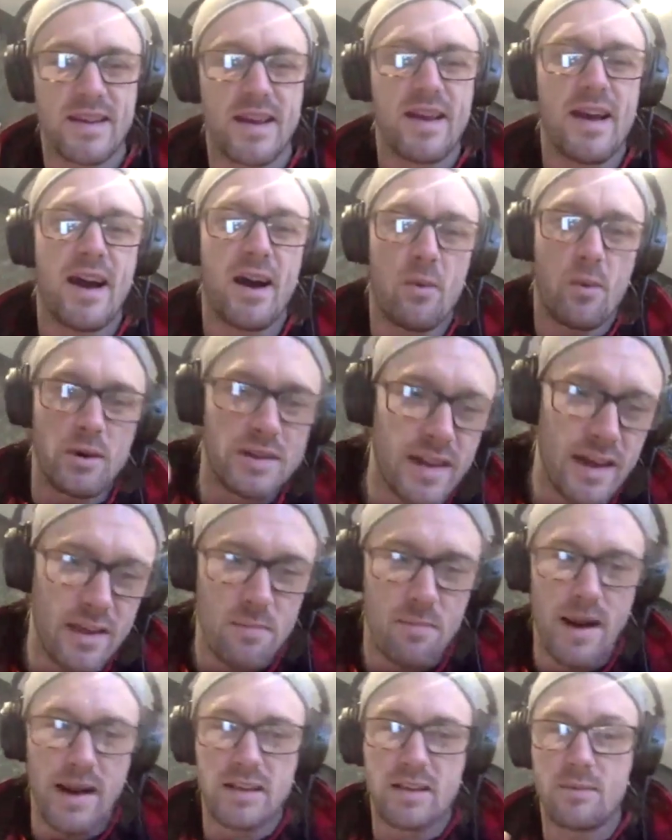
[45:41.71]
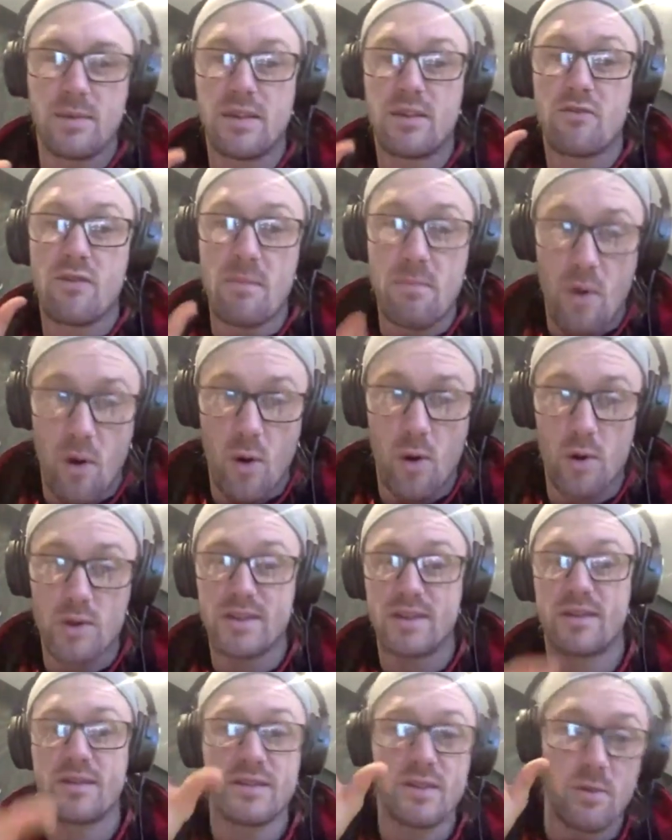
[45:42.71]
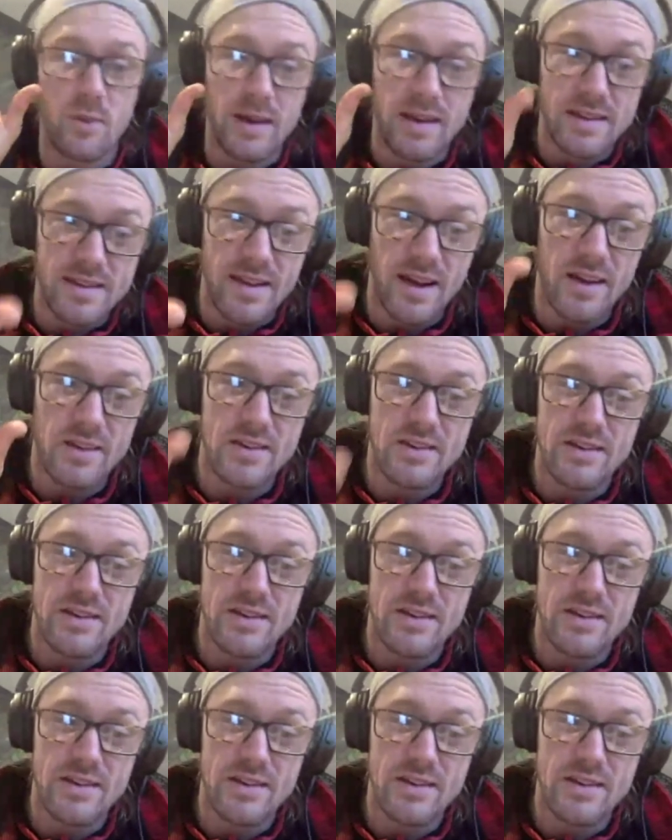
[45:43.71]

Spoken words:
I want to get them back to me. They're important, so we can touch,